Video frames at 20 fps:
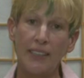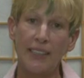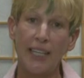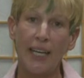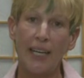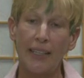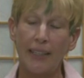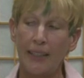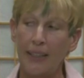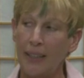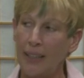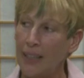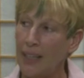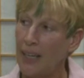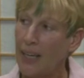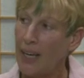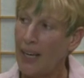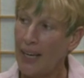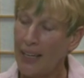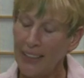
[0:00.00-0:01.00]
Zen.
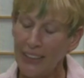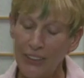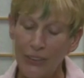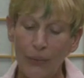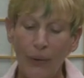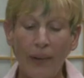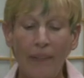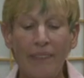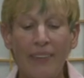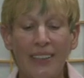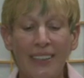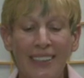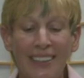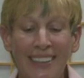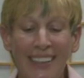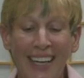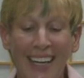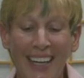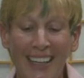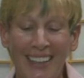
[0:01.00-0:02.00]
And 12 in
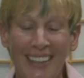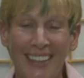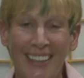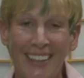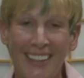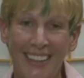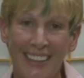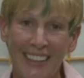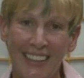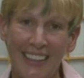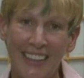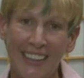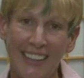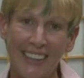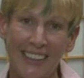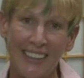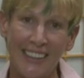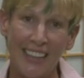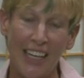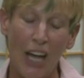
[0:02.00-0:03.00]
Zen
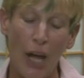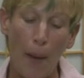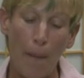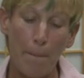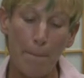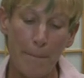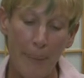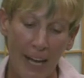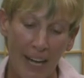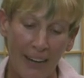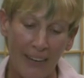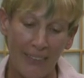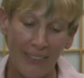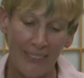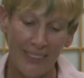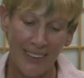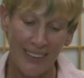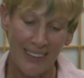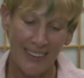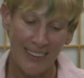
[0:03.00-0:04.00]
is
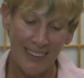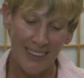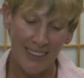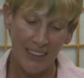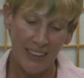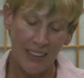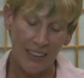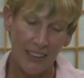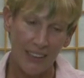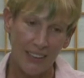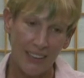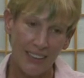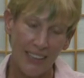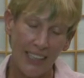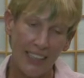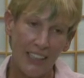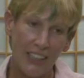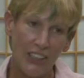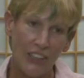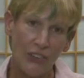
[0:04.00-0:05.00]
about
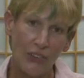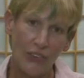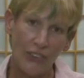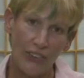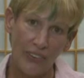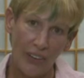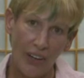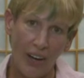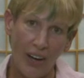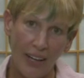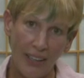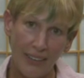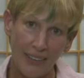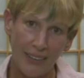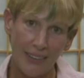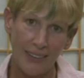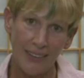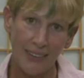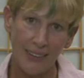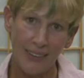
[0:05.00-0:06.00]
taking your
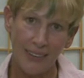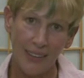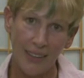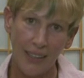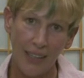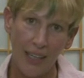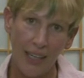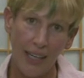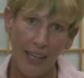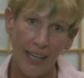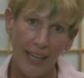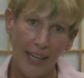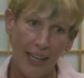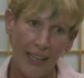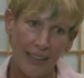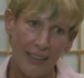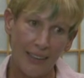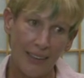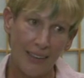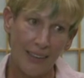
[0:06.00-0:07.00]
thoughts
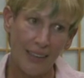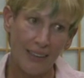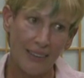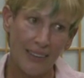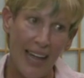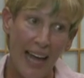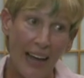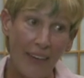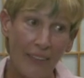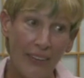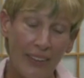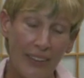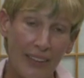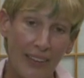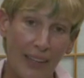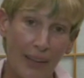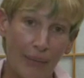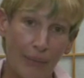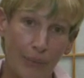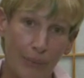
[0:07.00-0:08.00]
and allowing
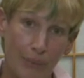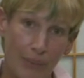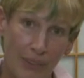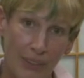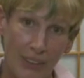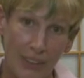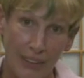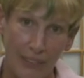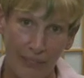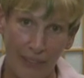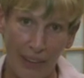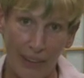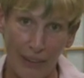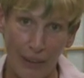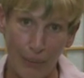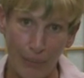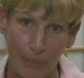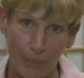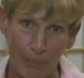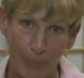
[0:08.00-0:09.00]
them to
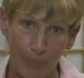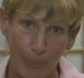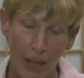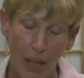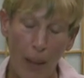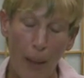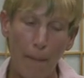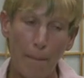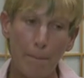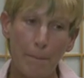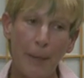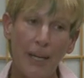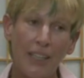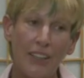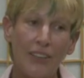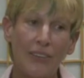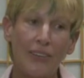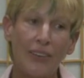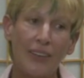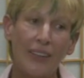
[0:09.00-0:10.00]
develop. But
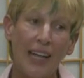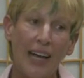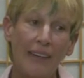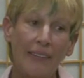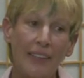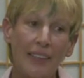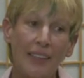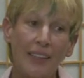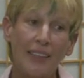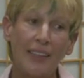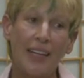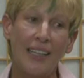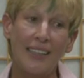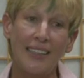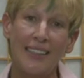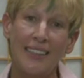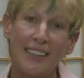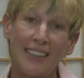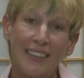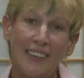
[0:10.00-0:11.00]
you're allowing the
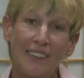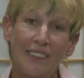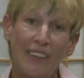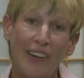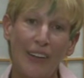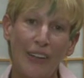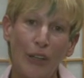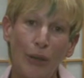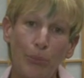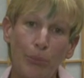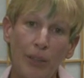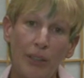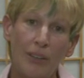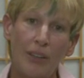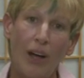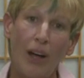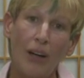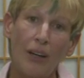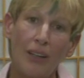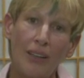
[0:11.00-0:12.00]
thoughts to develop
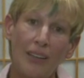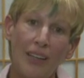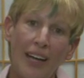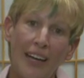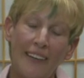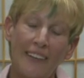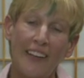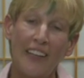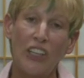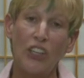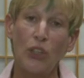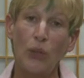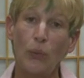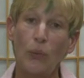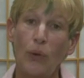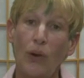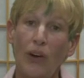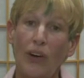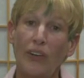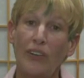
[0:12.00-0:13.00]
along a line that
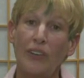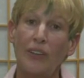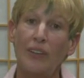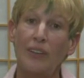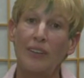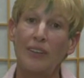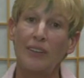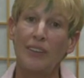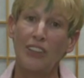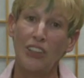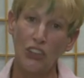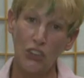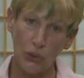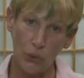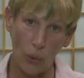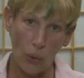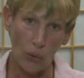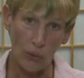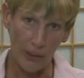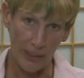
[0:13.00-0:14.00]
you are
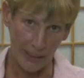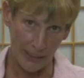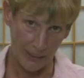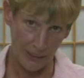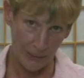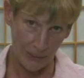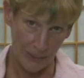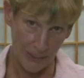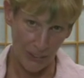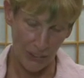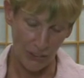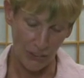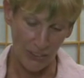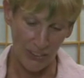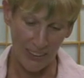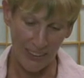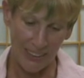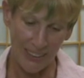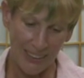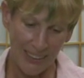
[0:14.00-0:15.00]
controlling to a
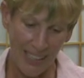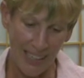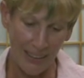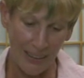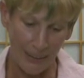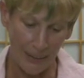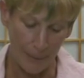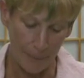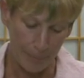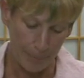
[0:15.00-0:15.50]
certain extent.